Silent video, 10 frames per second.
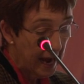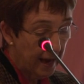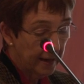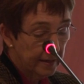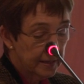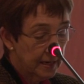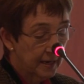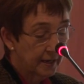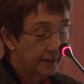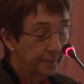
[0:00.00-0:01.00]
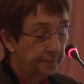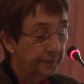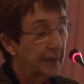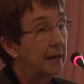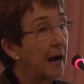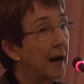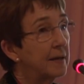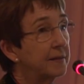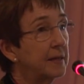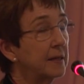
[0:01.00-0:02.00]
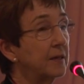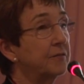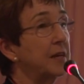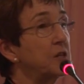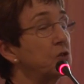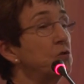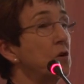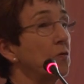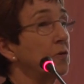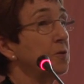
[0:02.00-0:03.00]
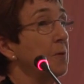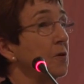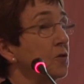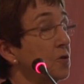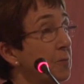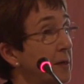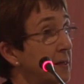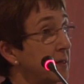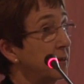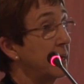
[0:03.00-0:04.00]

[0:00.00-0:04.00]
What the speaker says: And I think if they do not respond to prednisolone and